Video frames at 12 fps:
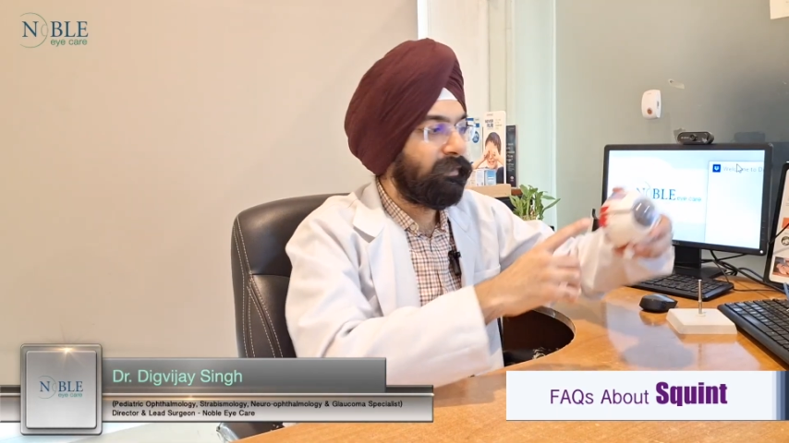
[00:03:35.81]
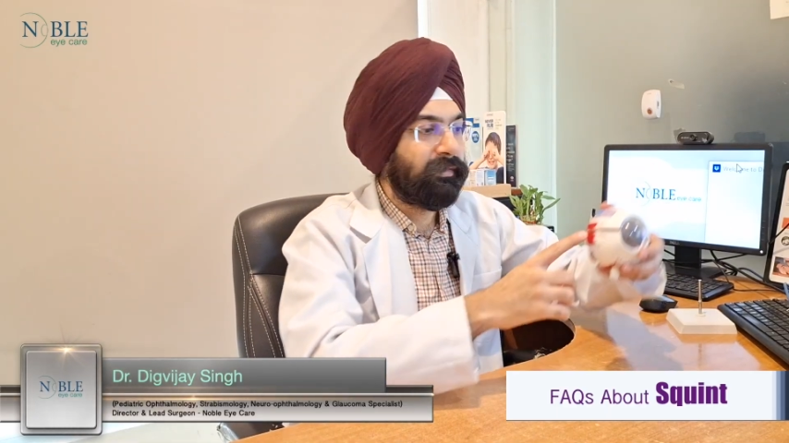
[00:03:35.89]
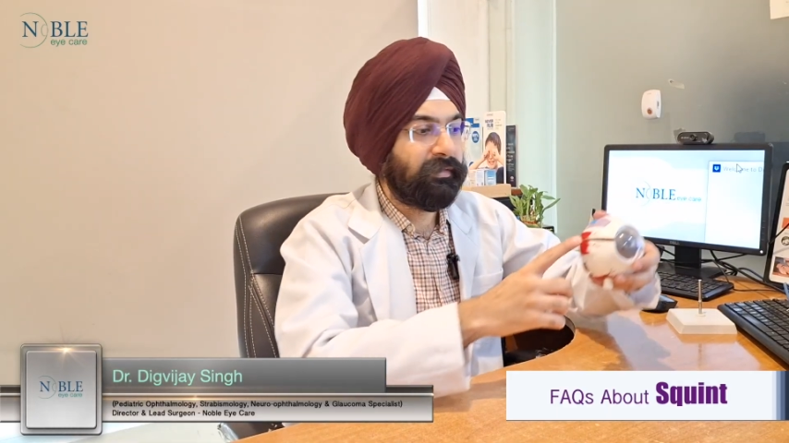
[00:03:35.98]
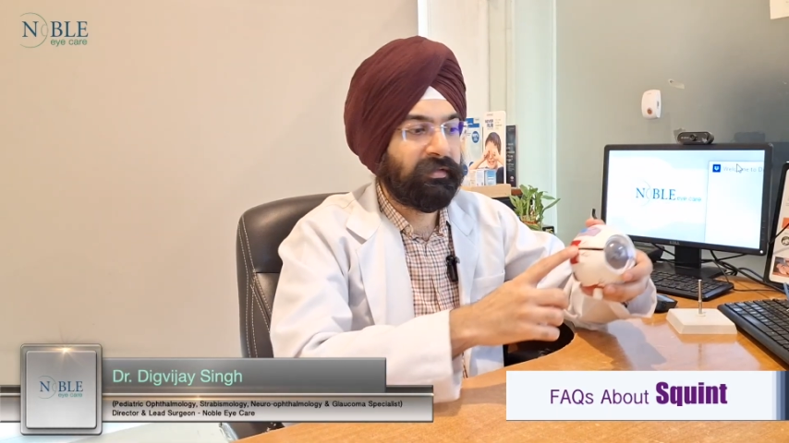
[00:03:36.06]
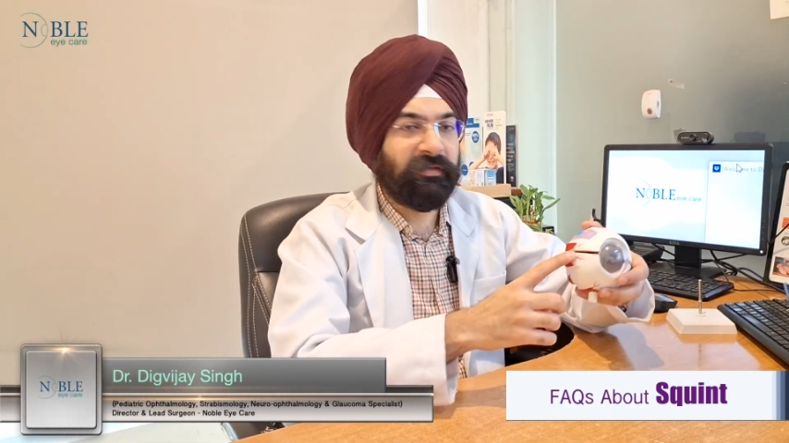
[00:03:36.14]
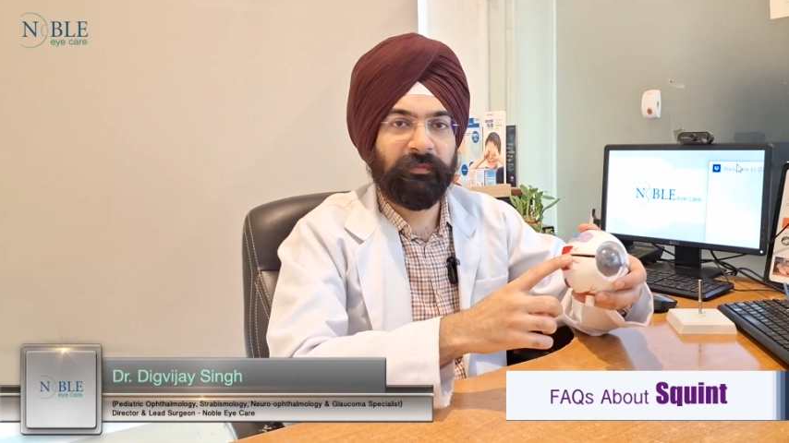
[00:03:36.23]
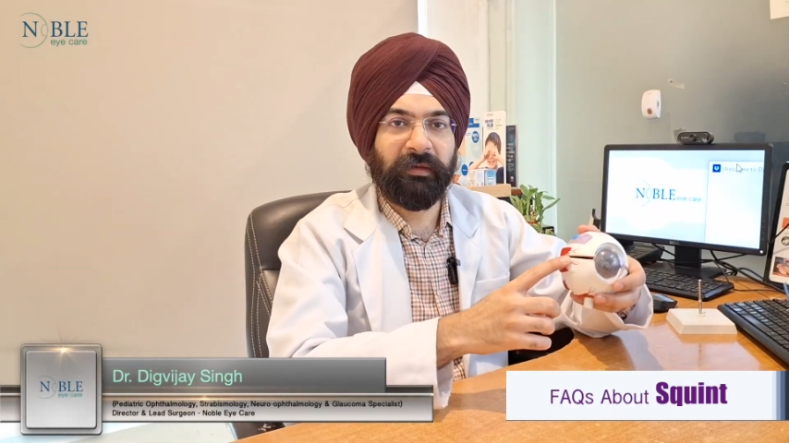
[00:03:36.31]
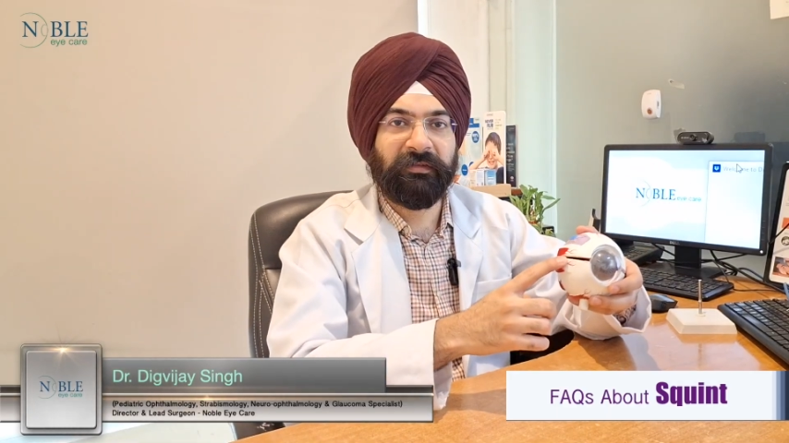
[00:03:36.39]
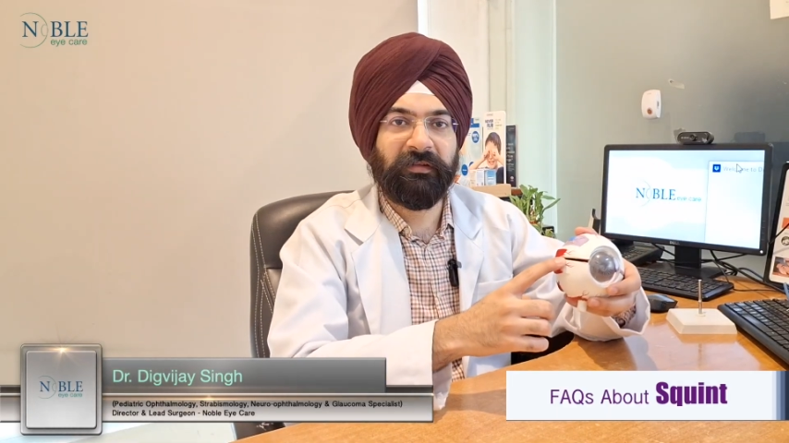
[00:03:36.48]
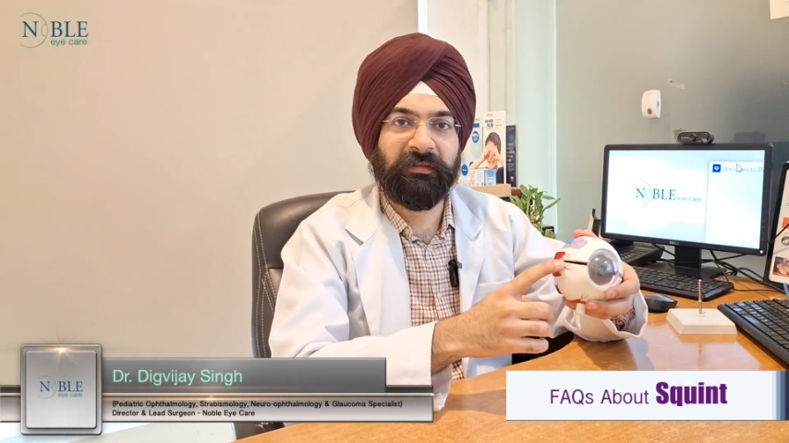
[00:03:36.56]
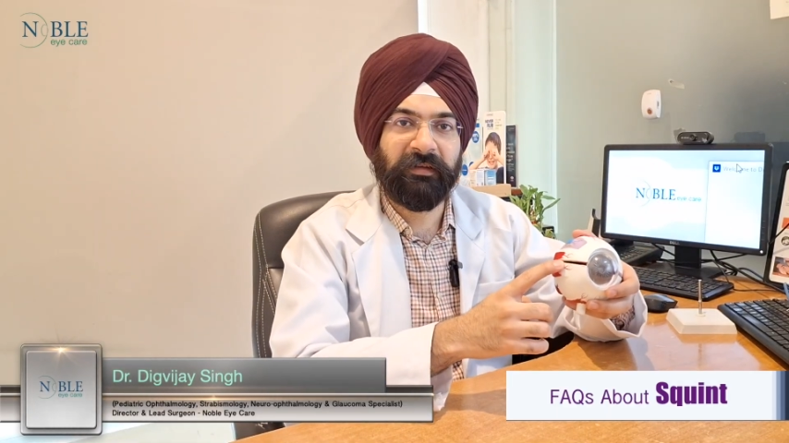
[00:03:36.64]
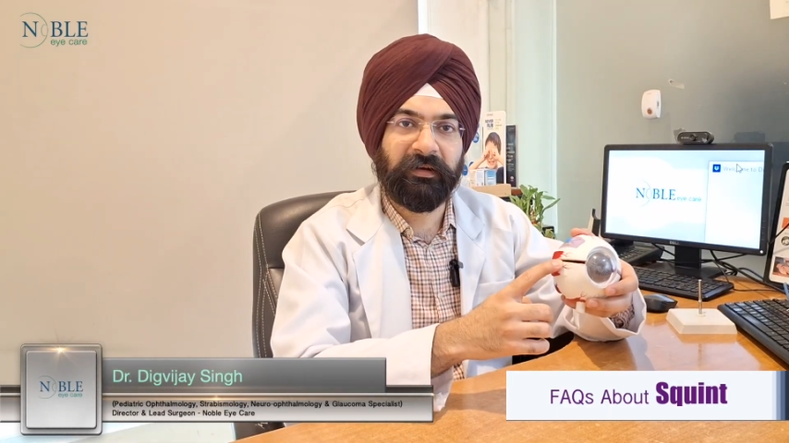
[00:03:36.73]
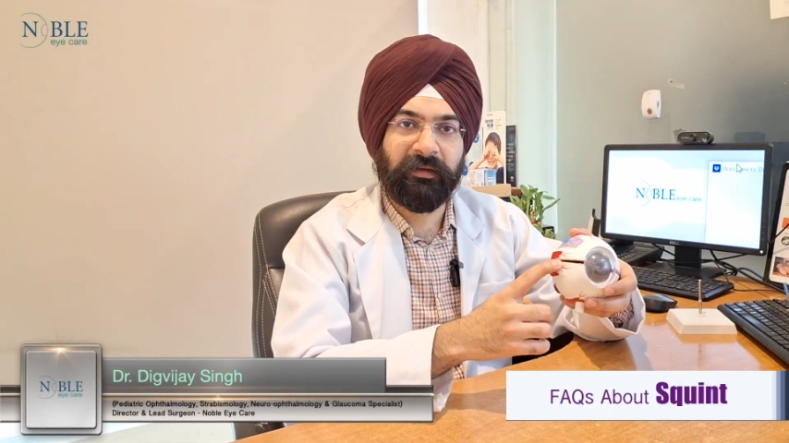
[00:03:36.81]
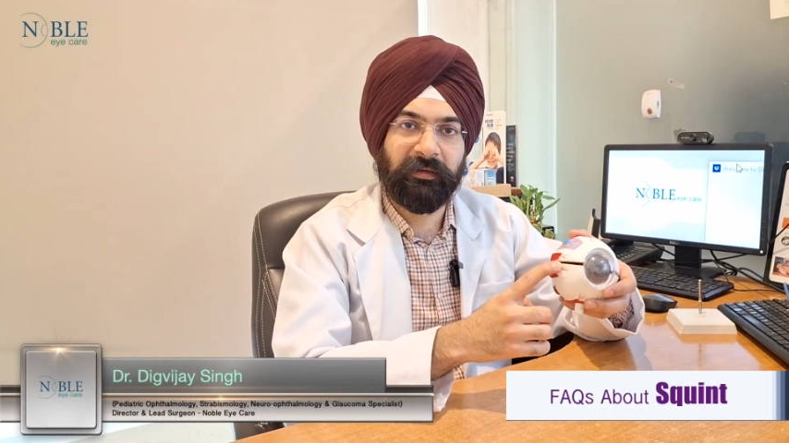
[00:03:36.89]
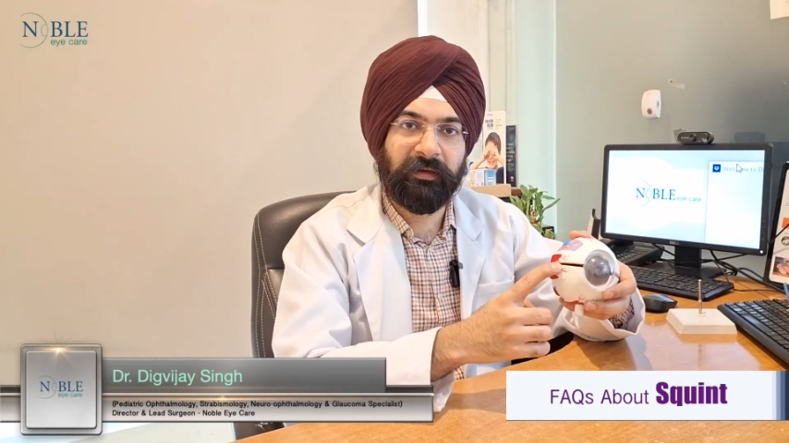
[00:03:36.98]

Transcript: these muscles that are there